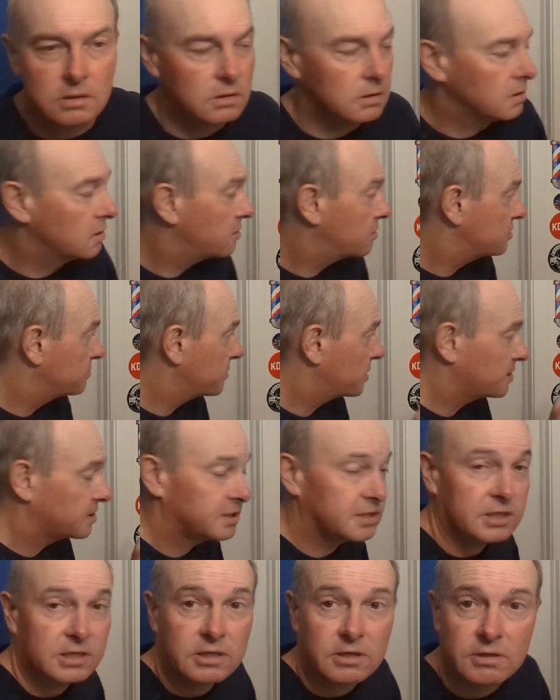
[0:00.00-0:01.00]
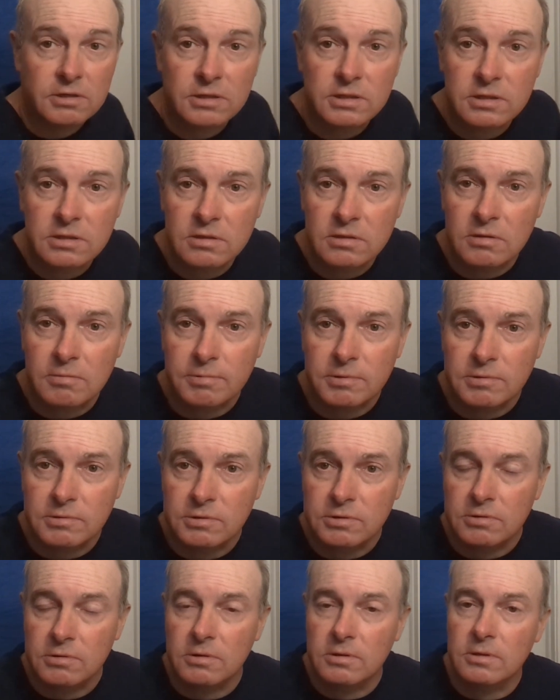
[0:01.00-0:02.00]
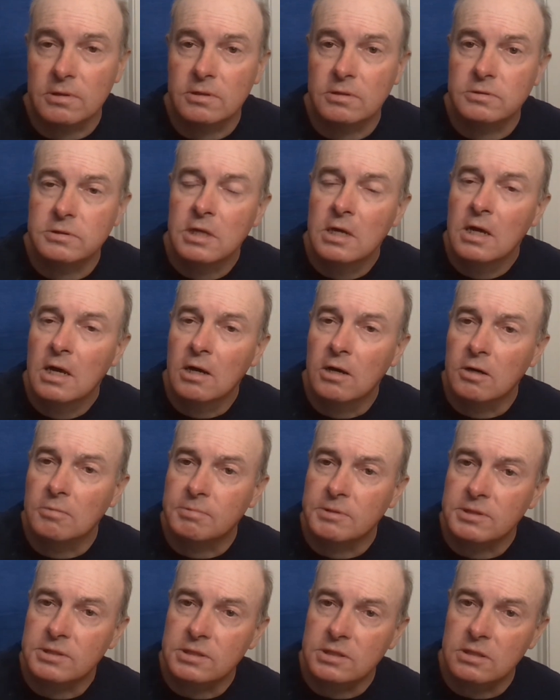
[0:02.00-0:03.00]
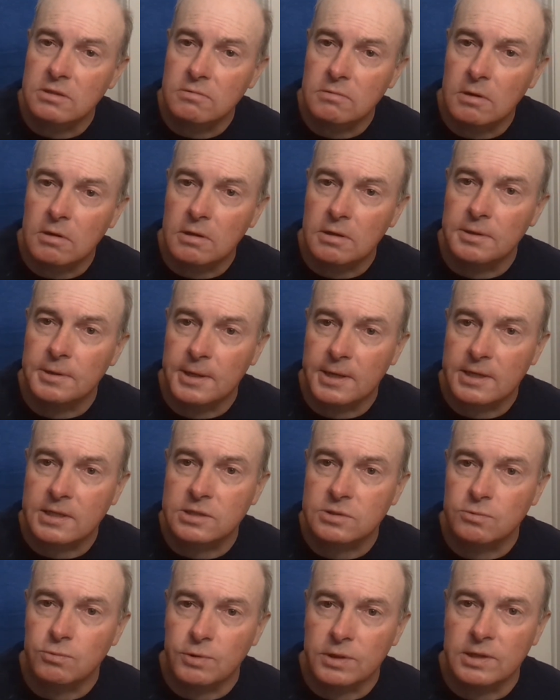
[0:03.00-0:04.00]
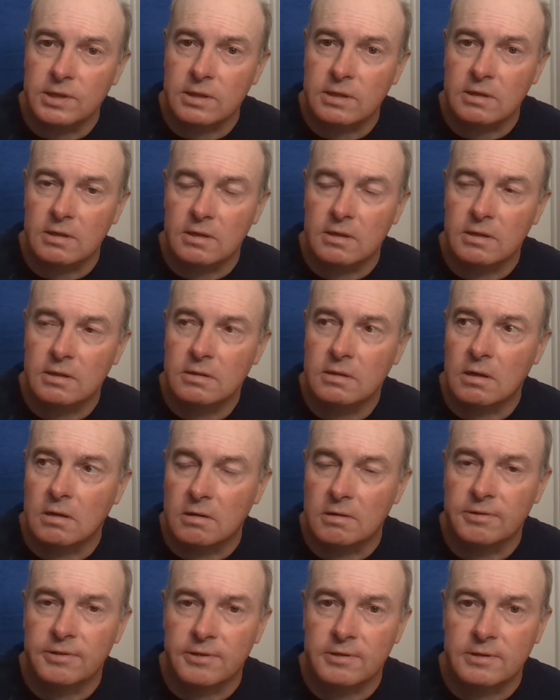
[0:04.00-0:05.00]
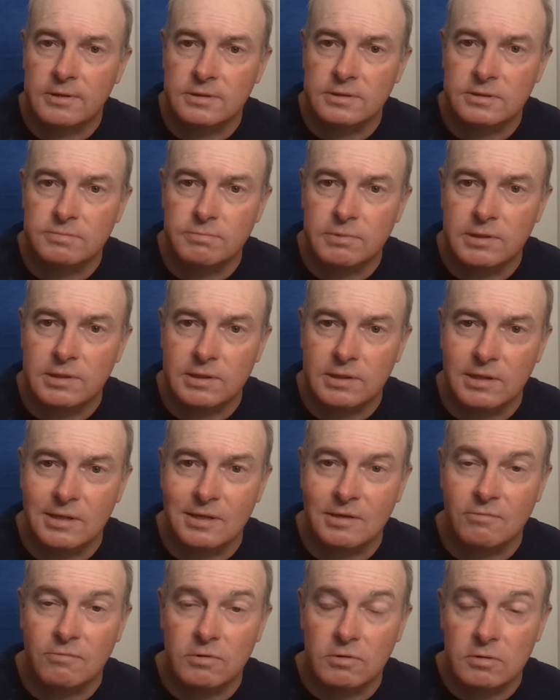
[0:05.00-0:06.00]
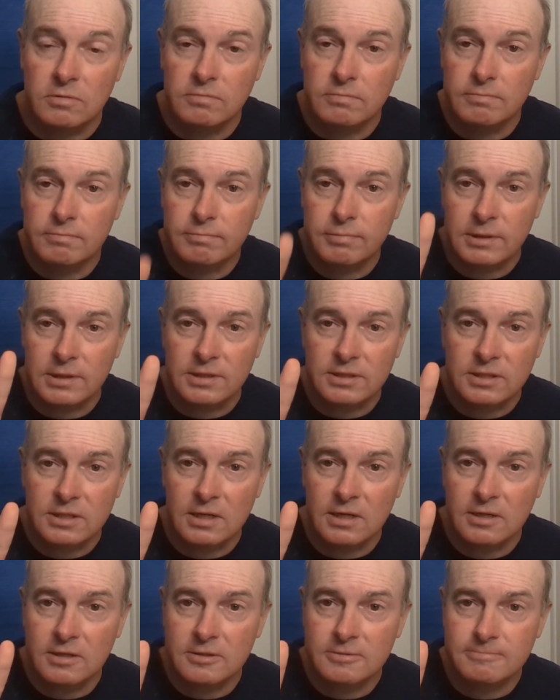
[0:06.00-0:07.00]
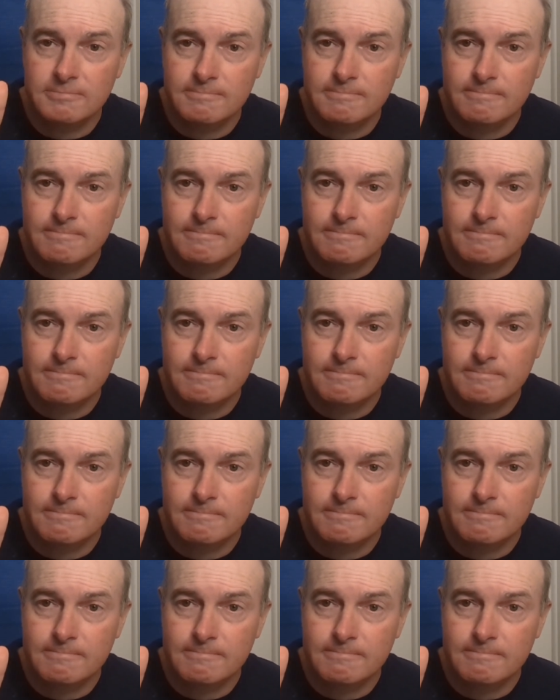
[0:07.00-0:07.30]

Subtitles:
There's my stickers. Hope you enjoy those. Hope to see you all next week, all things being equal. Peace out.